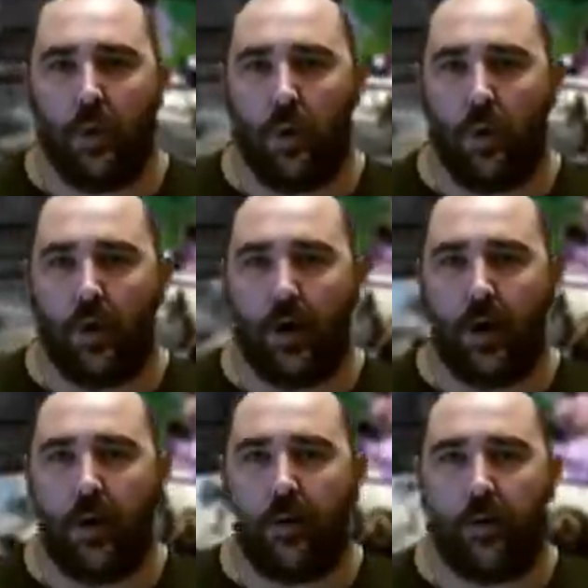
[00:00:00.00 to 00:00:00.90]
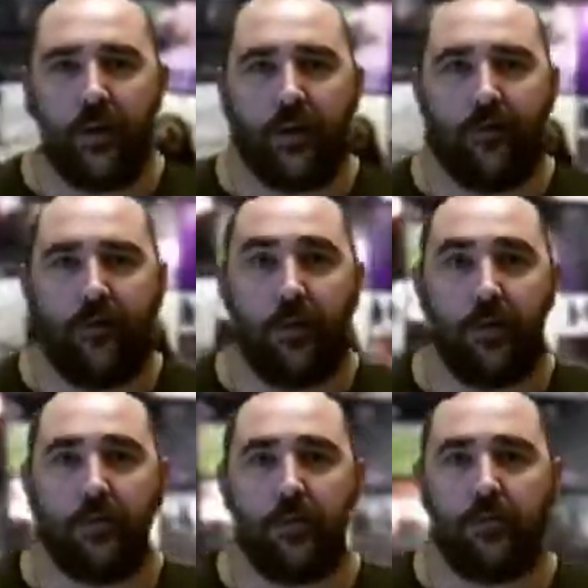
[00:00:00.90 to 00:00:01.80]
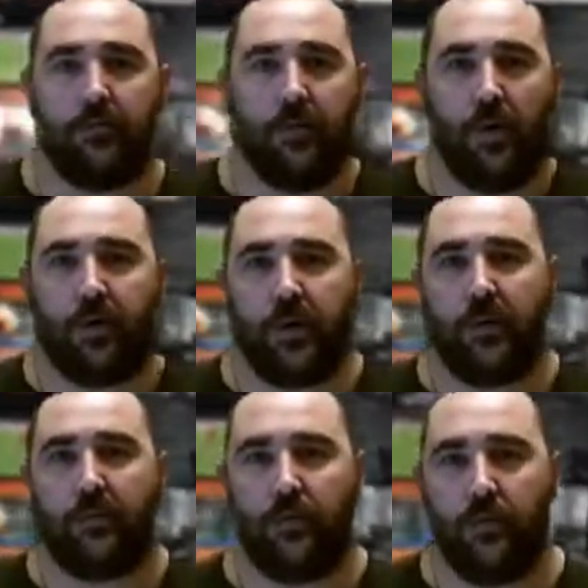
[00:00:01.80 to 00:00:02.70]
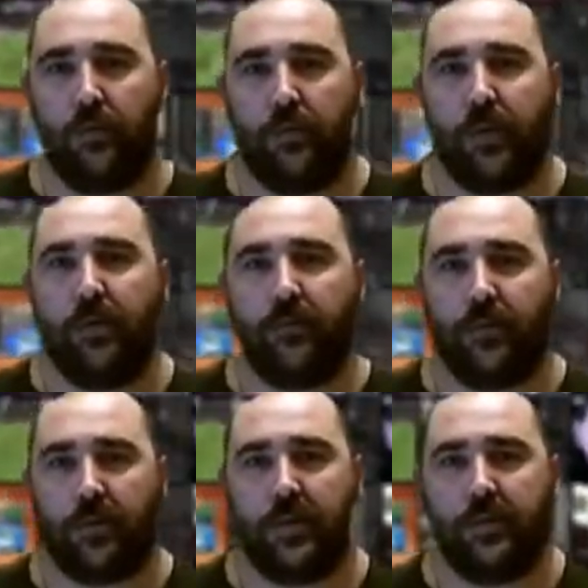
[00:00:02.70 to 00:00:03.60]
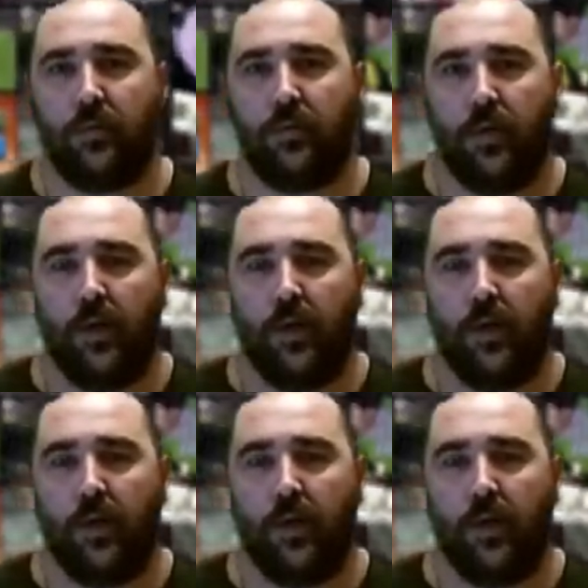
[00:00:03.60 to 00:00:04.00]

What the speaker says: or Windows phones, Nokia Lumia, for example,